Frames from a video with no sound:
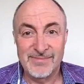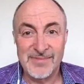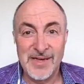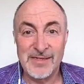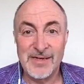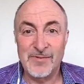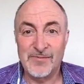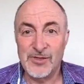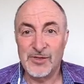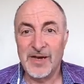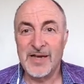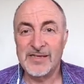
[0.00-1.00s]
How's that
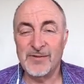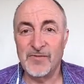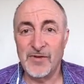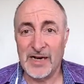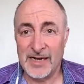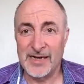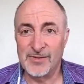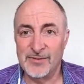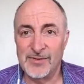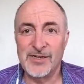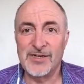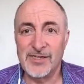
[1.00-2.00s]
one for clear
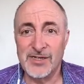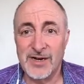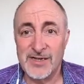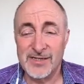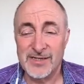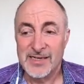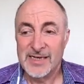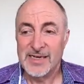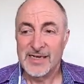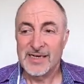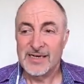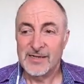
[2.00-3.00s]
and concise?
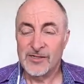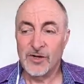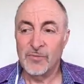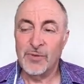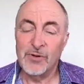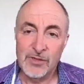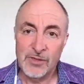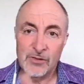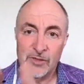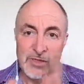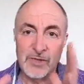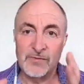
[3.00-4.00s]
So on both of
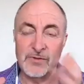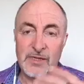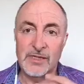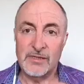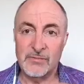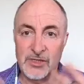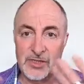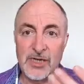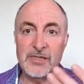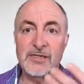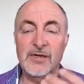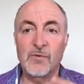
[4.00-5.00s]
those different things I'm
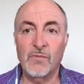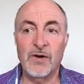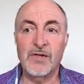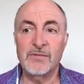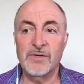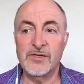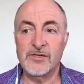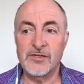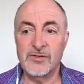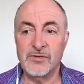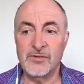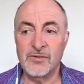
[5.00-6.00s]
suggesting, one of them is
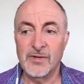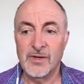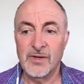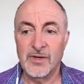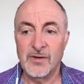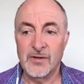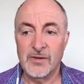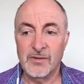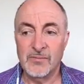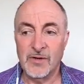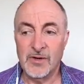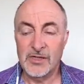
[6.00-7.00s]
to,
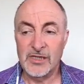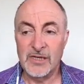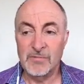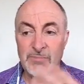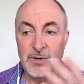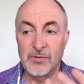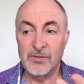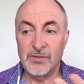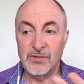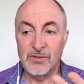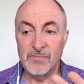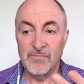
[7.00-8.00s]
well, actually they're
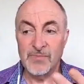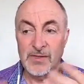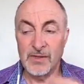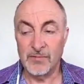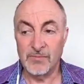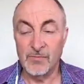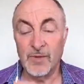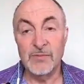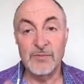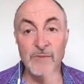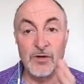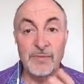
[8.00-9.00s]
both, no, one of
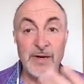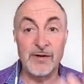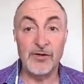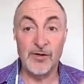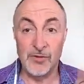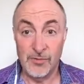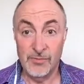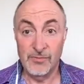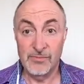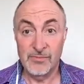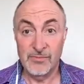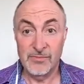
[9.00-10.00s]
them's more about you,
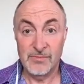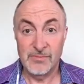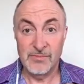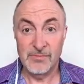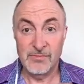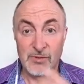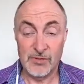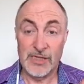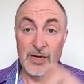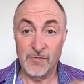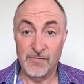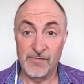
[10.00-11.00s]
or
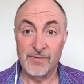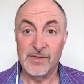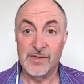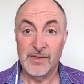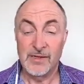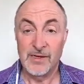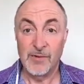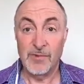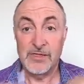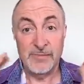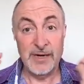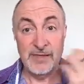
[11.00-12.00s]
self, one's
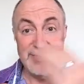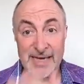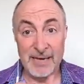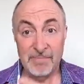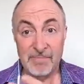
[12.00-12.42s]
about them.